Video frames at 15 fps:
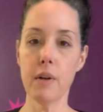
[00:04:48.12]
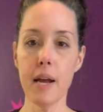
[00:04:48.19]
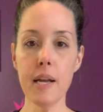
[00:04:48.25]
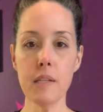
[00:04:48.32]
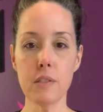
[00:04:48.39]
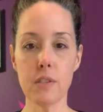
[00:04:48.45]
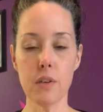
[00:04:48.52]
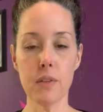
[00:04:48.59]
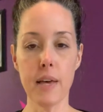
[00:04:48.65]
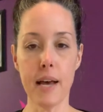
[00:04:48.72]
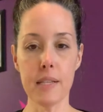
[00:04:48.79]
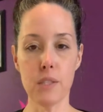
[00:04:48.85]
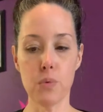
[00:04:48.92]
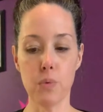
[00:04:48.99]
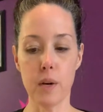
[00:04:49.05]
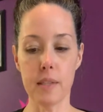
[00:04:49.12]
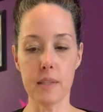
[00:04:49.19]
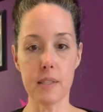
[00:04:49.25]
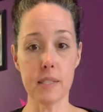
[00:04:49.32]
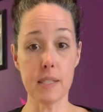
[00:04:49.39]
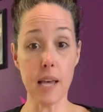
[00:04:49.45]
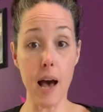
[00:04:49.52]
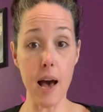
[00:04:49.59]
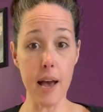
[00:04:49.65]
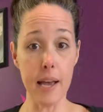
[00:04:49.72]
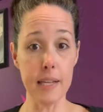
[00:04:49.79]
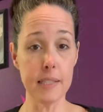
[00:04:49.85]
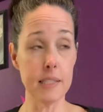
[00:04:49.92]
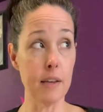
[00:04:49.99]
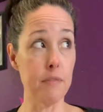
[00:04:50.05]
right, so that's what the
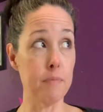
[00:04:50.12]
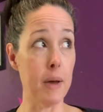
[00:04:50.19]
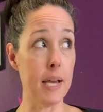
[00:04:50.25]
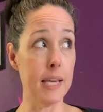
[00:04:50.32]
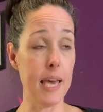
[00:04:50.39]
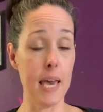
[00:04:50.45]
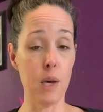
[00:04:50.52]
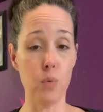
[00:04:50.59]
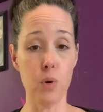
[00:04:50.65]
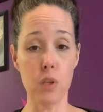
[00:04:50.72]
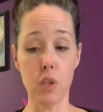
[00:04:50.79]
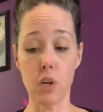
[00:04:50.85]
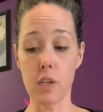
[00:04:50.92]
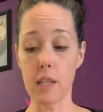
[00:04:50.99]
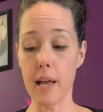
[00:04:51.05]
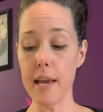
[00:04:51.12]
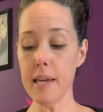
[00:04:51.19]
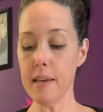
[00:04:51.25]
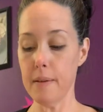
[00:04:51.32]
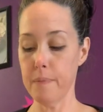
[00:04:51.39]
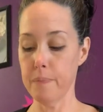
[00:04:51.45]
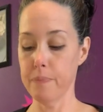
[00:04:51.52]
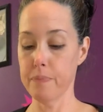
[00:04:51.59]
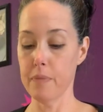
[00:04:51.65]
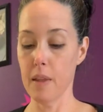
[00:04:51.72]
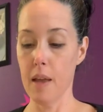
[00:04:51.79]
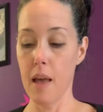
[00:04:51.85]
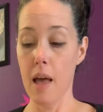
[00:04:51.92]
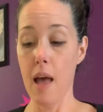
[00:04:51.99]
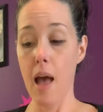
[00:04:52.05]
sides of my cake will look like.
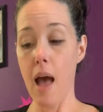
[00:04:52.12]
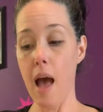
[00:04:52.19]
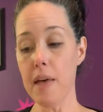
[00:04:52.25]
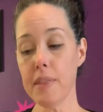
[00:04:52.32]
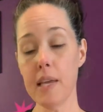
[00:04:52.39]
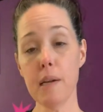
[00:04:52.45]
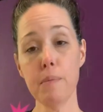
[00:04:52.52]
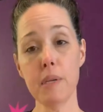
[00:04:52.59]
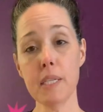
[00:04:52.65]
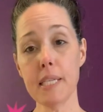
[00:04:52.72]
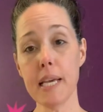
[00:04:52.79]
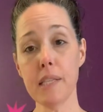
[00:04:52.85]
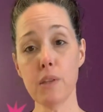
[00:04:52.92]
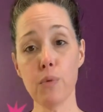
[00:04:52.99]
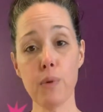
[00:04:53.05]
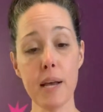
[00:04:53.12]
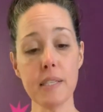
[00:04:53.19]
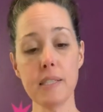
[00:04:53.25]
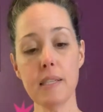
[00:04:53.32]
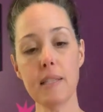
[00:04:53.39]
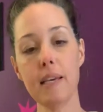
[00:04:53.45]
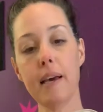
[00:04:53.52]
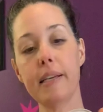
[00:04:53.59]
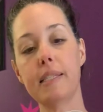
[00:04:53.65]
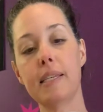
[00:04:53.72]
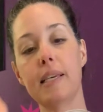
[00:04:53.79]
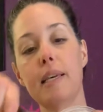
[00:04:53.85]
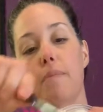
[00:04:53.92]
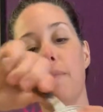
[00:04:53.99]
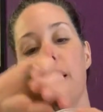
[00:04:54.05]
And then I'm going to take the rest of the
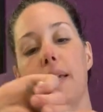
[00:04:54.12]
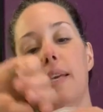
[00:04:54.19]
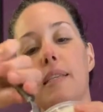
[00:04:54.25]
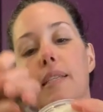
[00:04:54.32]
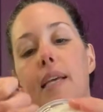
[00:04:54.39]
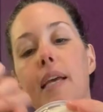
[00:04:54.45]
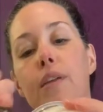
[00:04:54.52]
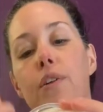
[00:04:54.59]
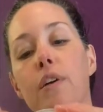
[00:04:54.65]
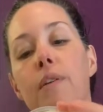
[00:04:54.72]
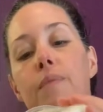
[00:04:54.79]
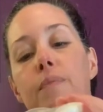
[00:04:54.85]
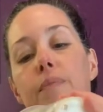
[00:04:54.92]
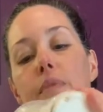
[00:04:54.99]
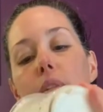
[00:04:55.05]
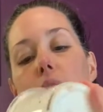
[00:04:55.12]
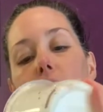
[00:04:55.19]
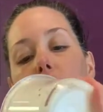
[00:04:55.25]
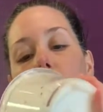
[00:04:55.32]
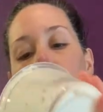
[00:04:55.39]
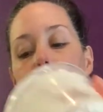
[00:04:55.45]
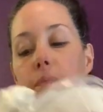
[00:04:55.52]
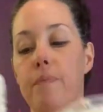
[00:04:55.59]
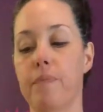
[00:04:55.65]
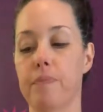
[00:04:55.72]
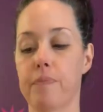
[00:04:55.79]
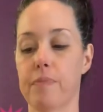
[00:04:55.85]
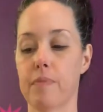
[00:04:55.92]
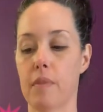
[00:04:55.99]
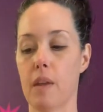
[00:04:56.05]
icing in my container
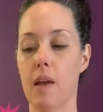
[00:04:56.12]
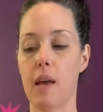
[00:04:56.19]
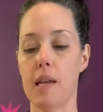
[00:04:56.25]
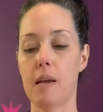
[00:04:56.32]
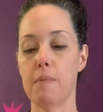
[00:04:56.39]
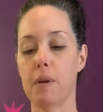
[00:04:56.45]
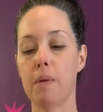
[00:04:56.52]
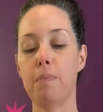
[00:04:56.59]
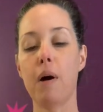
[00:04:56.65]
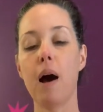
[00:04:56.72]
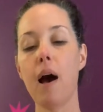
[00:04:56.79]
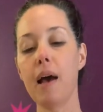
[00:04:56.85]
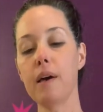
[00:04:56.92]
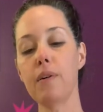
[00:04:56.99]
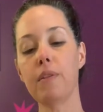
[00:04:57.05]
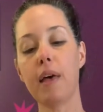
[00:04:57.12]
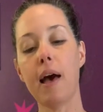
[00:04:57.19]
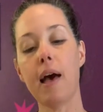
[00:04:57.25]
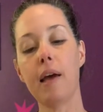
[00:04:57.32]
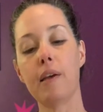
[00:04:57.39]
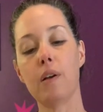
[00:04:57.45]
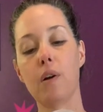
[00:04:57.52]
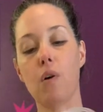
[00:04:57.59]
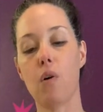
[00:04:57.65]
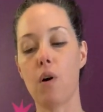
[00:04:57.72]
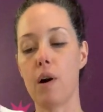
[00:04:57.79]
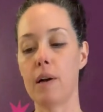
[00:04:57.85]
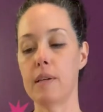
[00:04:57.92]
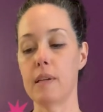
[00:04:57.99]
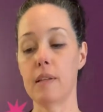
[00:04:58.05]
and I'm going to pile that
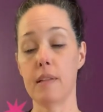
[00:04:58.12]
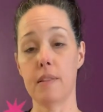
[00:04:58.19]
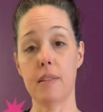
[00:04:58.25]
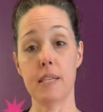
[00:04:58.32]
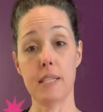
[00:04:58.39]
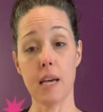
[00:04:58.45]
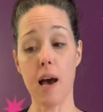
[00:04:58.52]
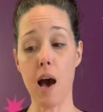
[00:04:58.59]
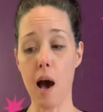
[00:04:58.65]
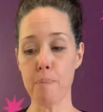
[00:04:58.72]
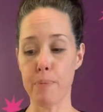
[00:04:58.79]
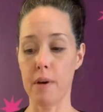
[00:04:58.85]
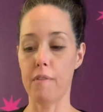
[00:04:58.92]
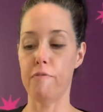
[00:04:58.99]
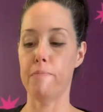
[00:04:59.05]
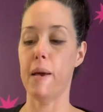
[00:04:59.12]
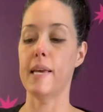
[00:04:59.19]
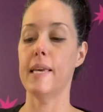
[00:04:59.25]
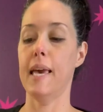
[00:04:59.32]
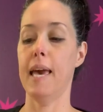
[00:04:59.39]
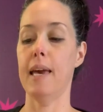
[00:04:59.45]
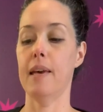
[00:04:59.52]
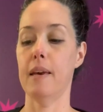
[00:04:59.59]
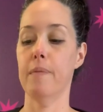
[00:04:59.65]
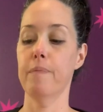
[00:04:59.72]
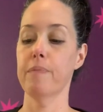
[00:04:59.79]
on the top of my cake.